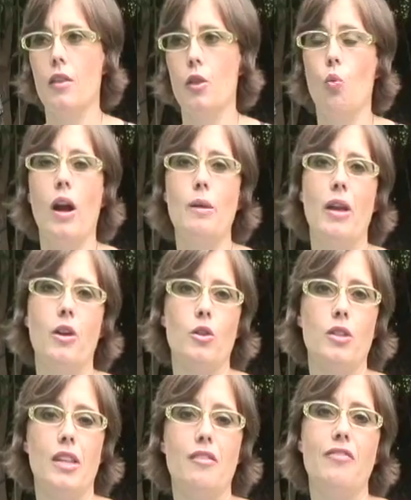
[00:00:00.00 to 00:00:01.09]
The
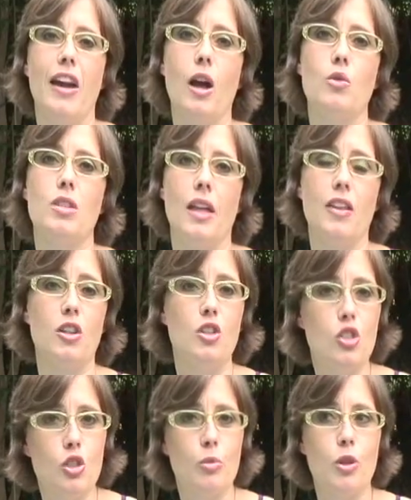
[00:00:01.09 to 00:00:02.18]
winemakers then found that the
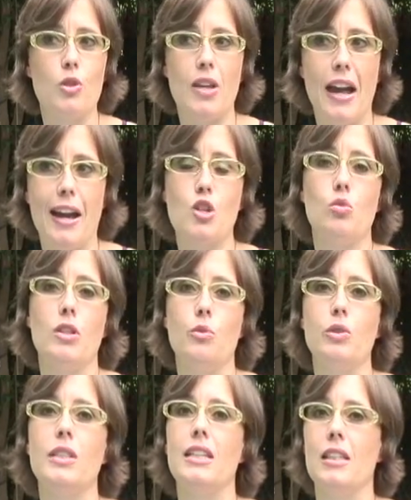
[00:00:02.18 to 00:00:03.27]
consumers actually
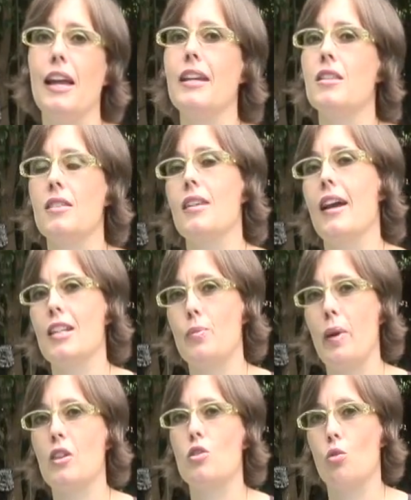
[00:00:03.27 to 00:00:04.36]
really liked this
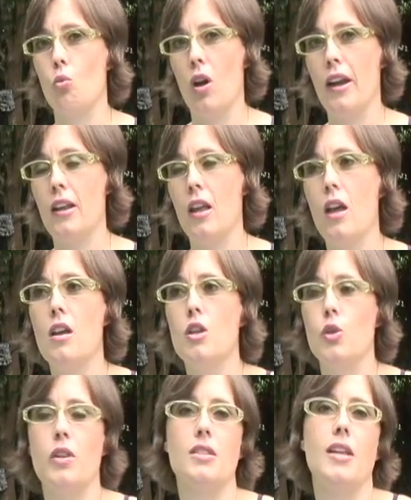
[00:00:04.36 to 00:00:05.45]
aspect to the wine,
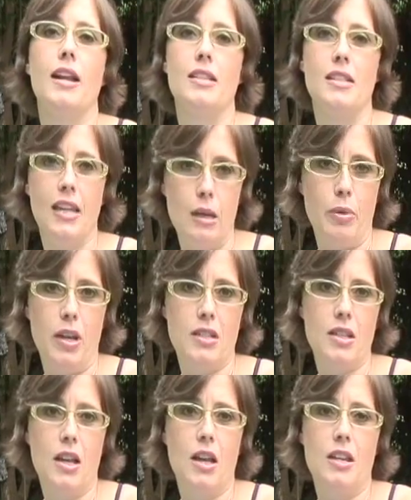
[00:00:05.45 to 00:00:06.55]
so they decided to keep
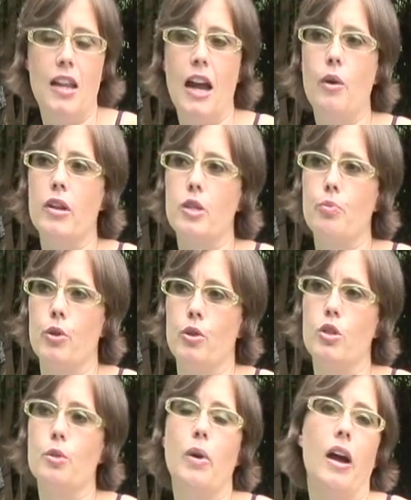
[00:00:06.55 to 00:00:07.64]
it. Now it is
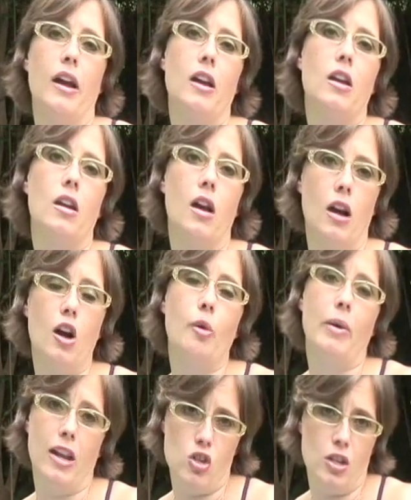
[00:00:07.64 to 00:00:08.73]
produced by
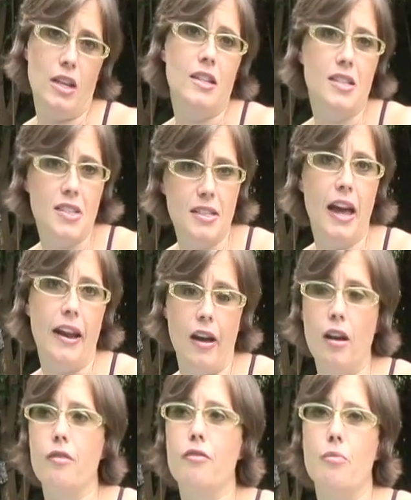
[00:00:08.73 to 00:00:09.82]
carbonation instead
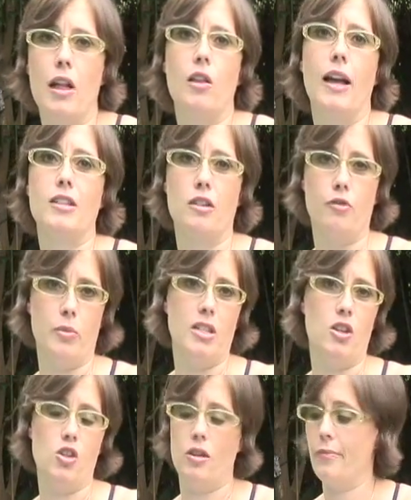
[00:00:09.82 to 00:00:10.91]
of malolactic
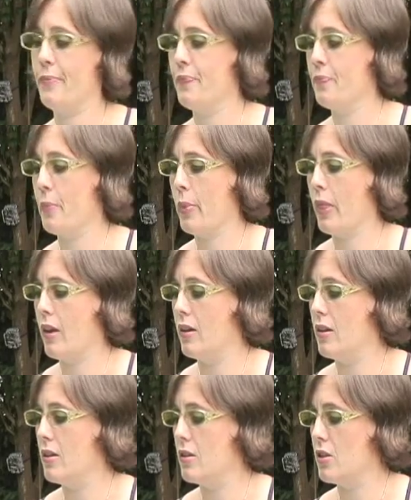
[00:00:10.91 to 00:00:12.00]
fermentation.
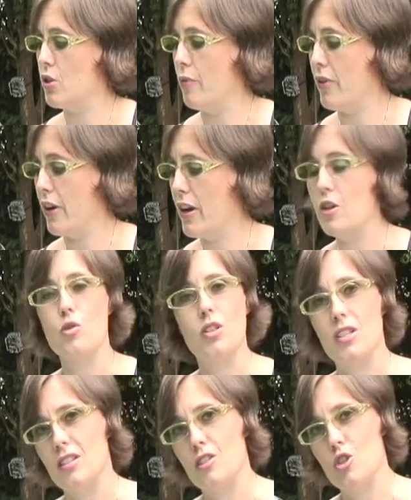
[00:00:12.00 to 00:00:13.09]
So I'm very
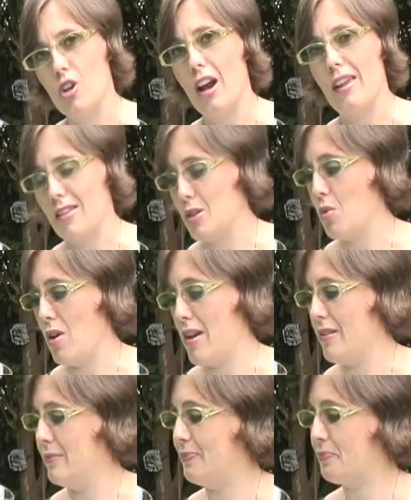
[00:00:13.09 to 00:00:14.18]
interested to try this wine.